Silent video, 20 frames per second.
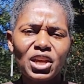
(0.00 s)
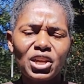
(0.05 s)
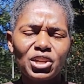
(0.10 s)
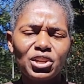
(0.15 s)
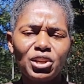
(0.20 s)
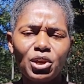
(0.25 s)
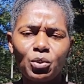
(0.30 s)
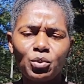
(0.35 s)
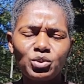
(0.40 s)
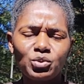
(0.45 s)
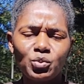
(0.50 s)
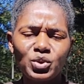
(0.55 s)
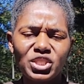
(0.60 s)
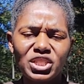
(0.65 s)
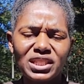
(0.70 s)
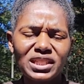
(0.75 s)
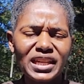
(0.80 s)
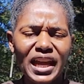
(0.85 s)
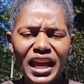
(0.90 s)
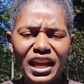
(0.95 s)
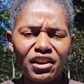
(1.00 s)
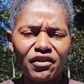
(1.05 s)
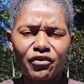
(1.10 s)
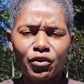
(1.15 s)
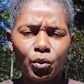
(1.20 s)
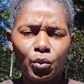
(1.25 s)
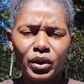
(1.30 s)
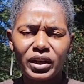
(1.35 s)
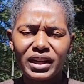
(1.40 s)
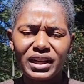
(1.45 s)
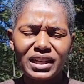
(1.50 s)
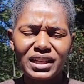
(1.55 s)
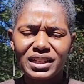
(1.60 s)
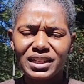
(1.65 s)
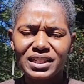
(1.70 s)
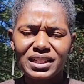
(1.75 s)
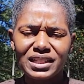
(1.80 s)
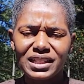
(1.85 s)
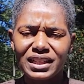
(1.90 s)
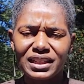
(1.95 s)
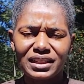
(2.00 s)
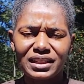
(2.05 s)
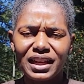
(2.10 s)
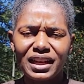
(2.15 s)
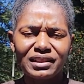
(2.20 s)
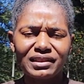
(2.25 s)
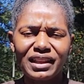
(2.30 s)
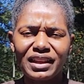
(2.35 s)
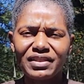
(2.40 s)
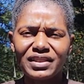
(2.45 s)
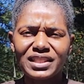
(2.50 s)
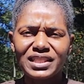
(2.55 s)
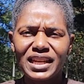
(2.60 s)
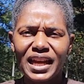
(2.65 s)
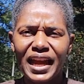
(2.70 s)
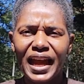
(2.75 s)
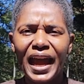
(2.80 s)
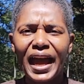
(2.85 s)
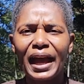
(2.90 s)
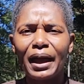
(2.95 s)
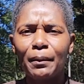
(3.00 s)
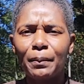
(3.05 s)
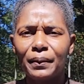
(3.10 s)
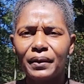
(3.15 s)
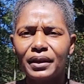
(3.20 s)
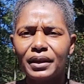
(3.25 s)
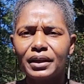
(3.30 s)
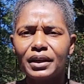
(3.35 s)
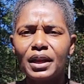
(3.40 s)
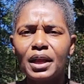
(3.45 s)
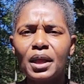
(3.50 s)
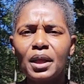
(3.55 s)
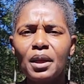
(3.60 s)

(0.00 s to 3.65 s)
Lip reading: we just take it for what it is and let the day happen.